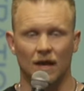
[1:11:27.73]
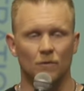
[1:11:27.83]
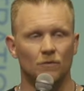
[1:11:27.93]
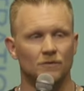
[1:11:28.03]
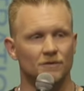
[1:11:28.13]
I
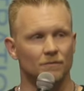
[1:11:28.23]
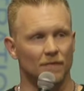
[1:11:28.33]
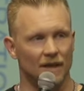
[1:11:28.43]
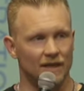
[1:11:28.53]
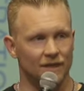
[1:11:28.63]
want
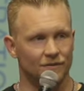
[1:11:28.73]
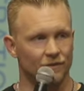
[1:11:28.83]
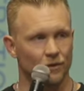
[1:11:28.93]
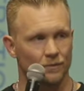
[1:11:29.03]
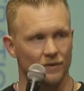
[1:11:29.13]
my
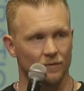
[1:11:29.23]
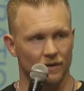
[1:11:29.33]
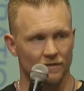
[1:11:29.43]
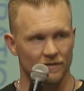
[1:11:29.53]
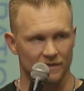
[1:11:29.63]
Ethiopian
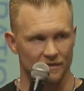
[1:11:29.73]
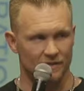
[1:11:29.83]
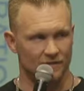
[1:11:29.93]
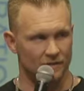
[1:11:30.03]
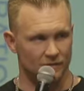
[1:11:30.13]
brothers and
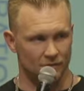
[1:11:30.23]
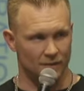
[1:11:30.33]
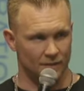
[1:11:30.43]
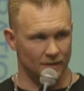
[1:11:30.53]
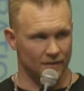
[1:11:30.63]
sisters to
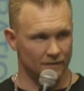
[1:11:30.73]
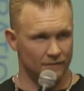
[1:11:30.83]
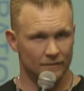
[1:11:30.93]
come here.